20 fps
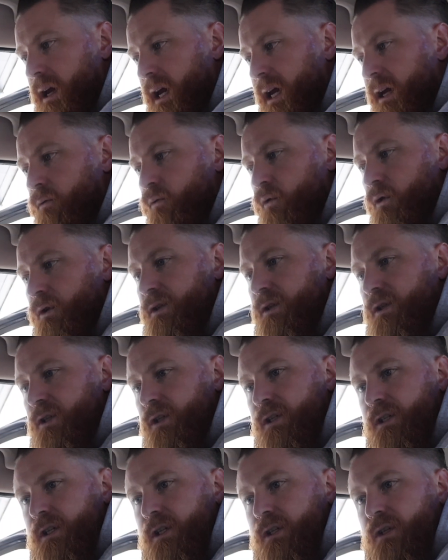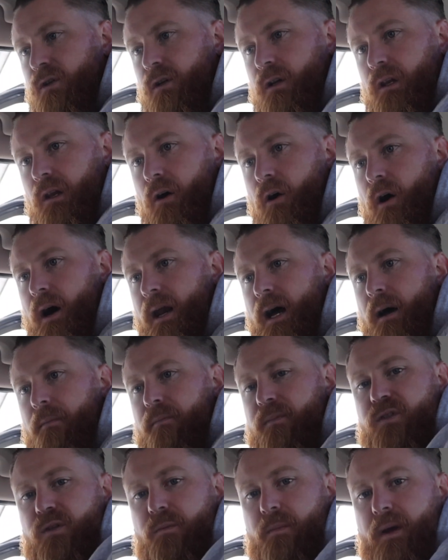inwards, just to sort of light up
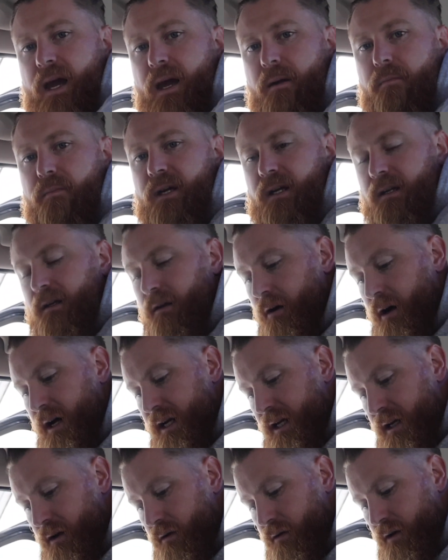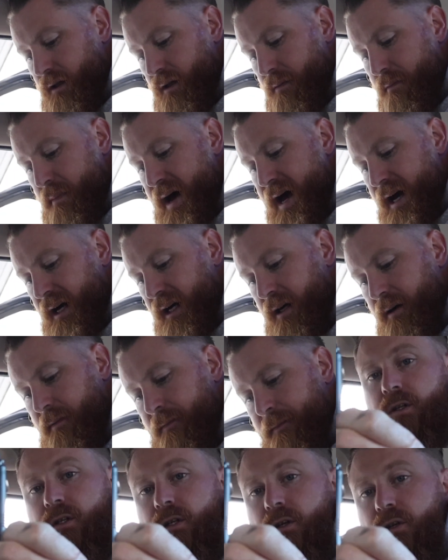some ambient light here in the back.
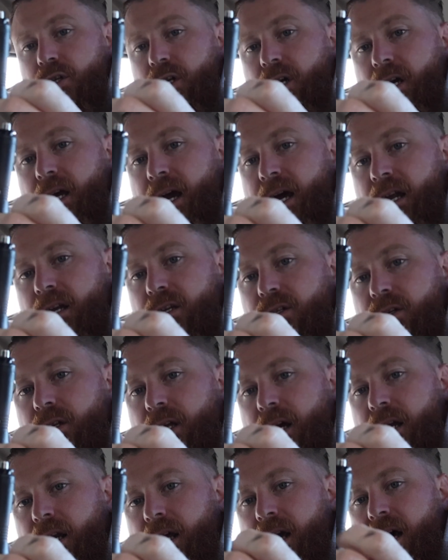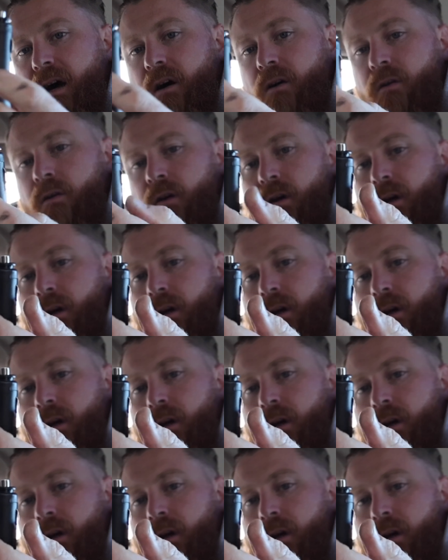So I'll show you how to do that now.